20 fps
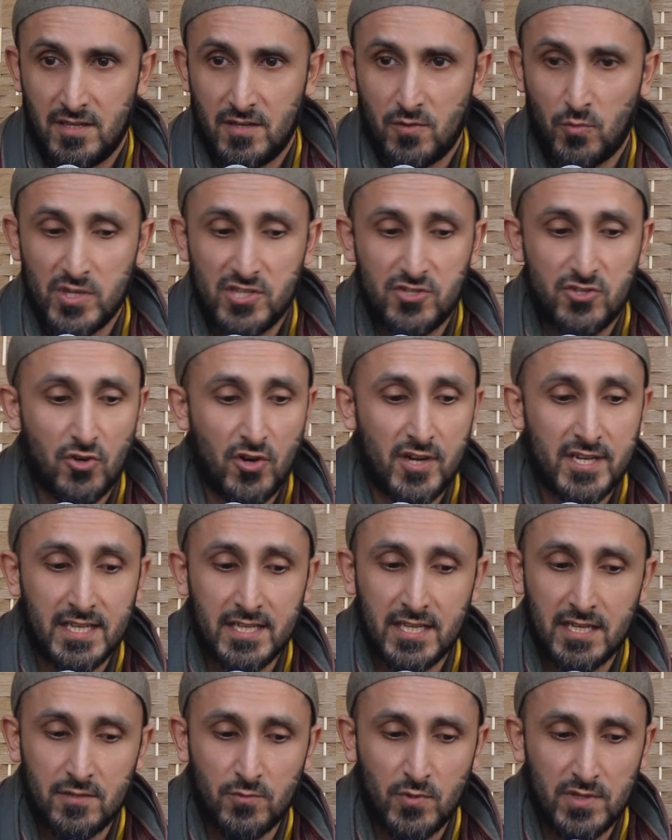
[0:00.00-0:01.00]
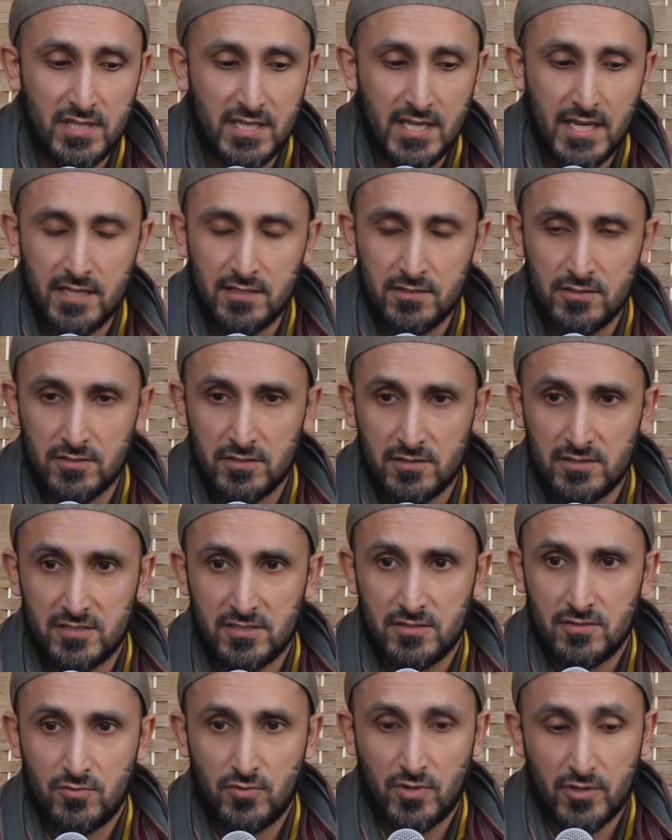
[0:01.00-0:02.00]
We're joining in with the
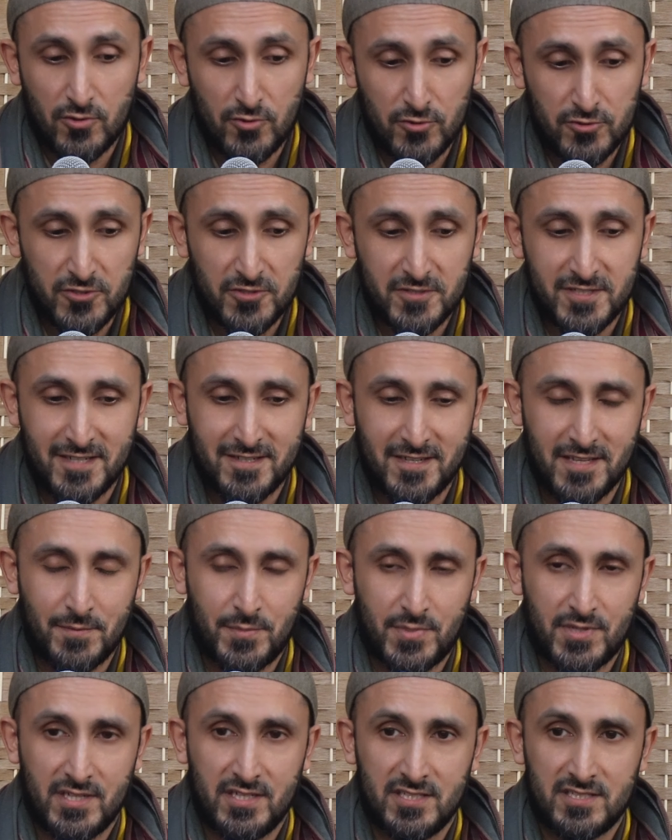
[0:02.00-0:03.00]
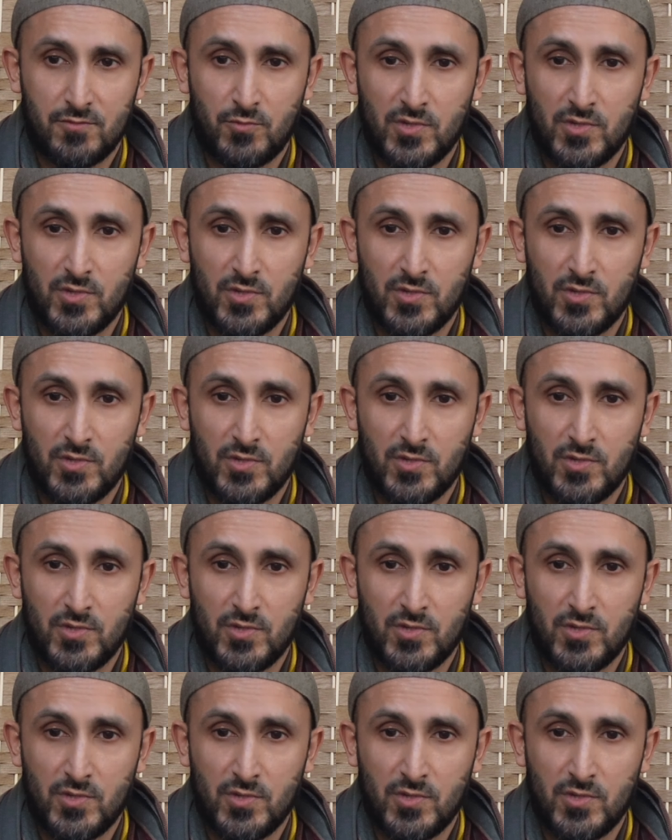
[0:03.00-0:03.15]
angels who are also sending prayers.